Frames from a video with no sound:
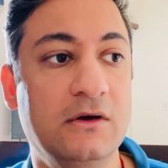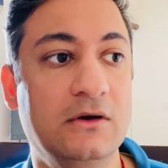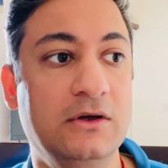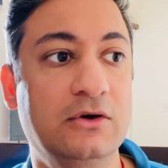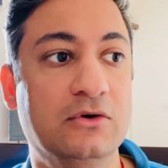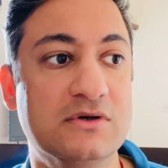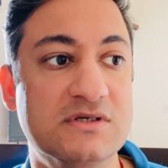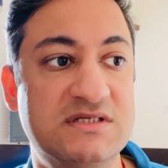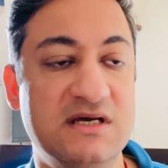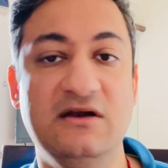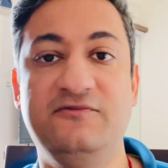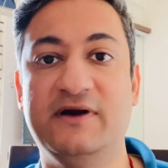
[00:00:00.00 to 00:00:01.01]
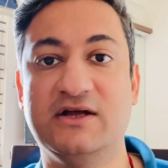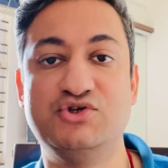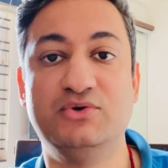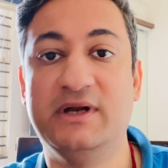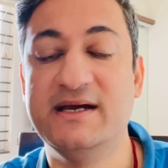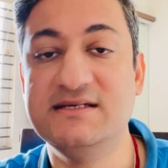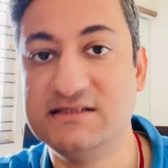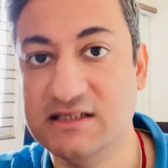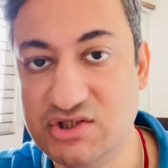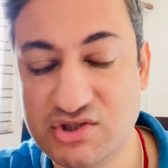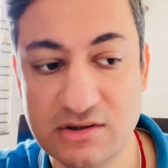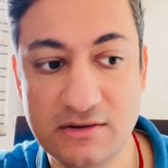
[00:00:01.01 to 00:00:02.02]

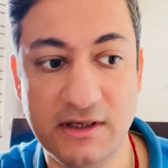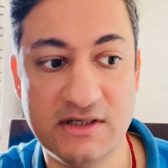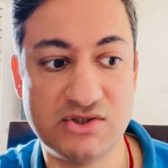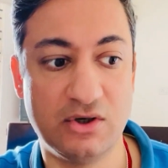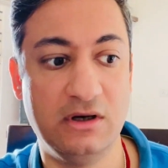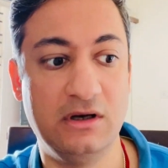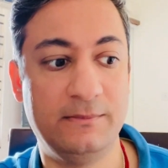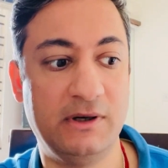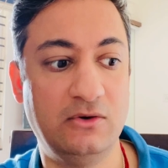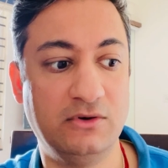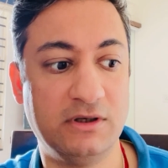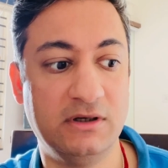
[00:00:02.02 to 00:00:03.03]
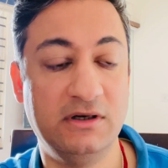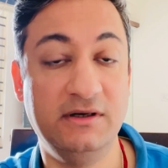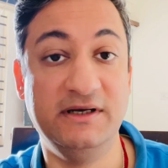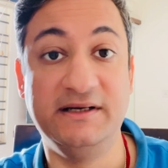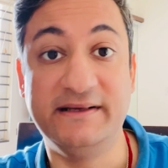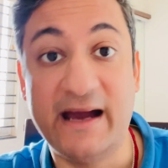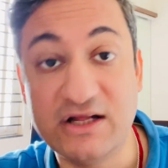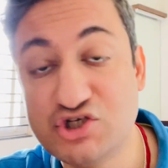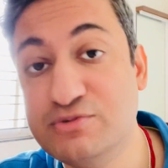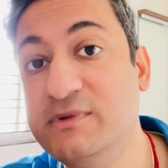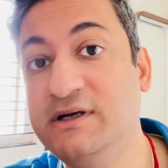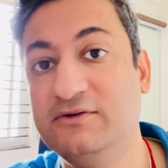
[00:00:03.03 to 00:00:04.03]
self-actualization. It's all about
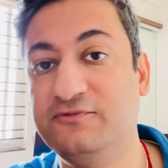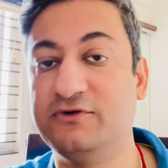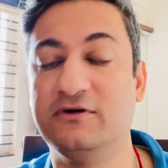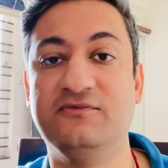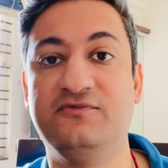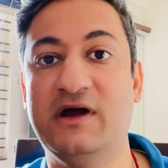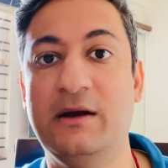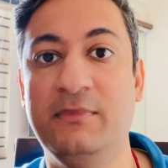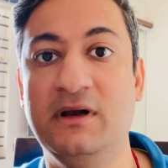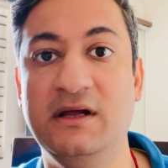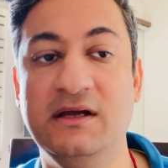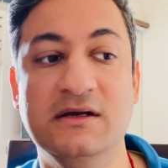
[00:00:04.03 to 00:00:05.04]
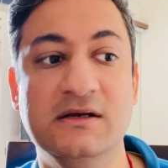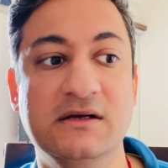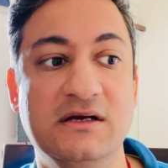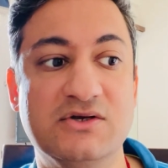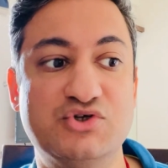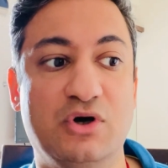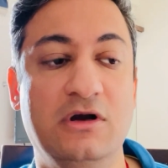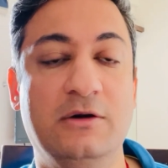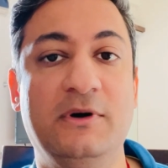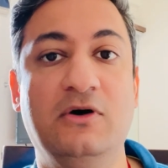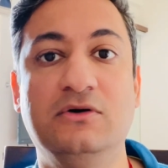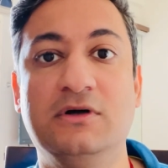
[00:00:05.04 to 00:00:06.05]
detachment from family. It's all
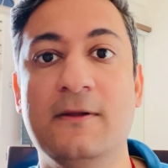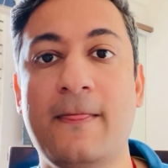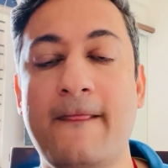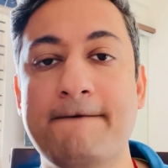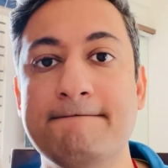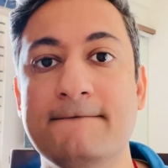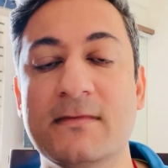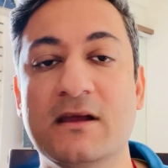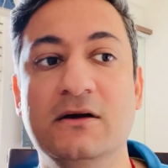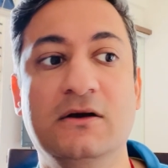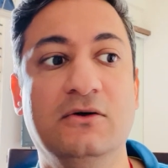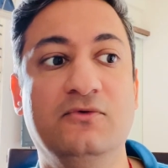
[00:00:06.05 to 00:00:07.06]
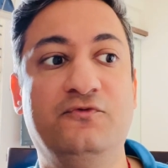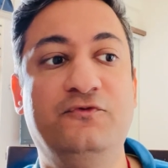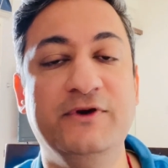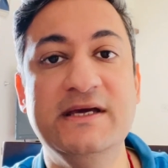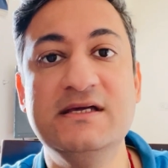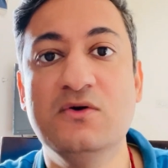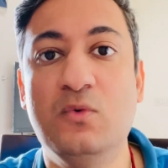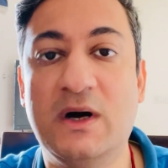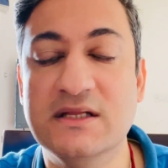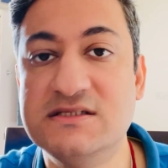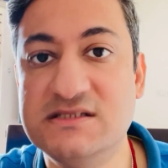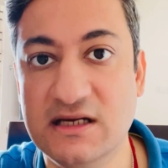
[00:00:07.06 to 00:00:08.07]
about freeing
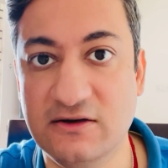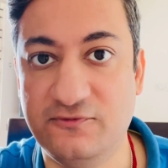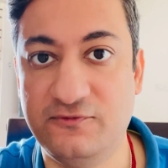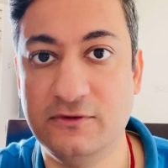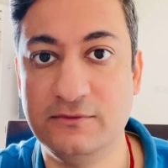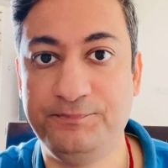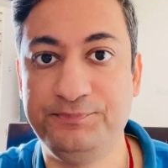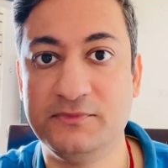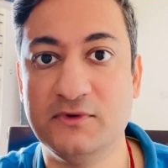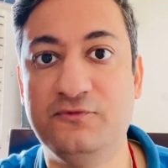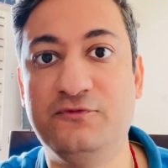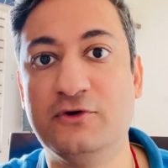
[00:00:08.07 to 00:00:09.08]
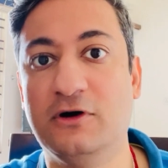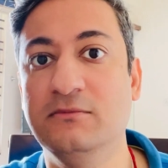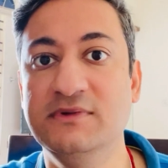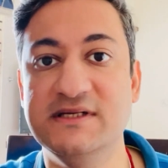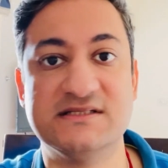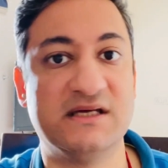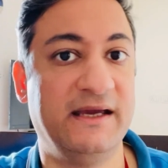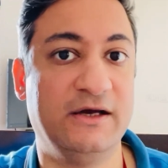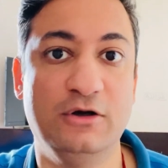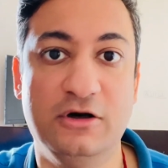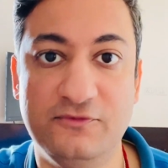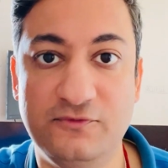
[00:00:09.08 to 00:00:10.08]
oneself from the
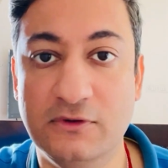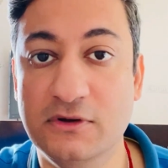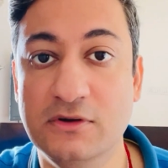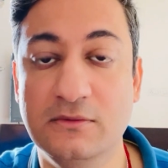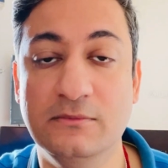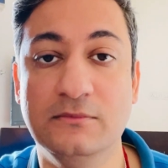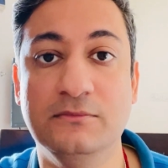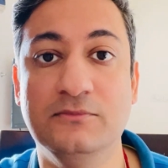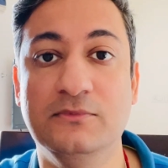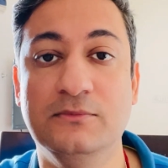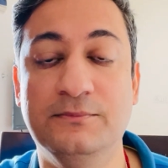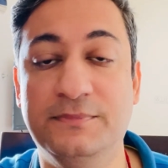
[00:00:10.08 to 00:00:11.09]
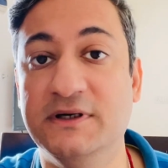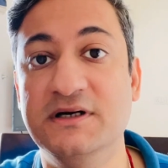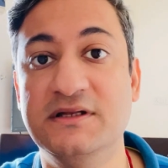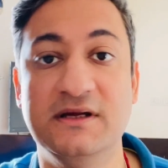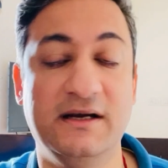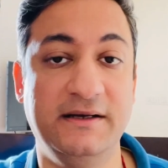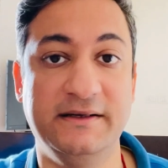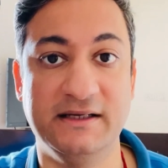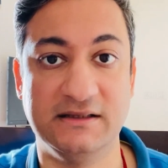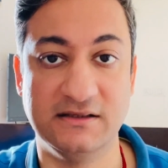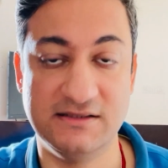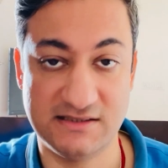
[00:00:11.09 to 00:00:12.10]
cycle of birth and
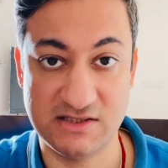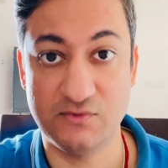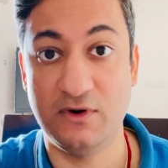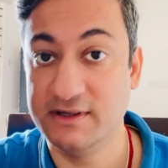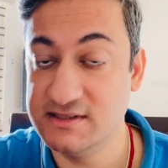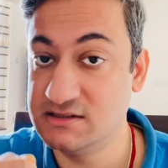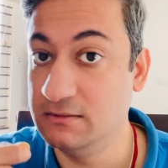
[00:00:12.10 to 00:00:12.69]
death. This is what is the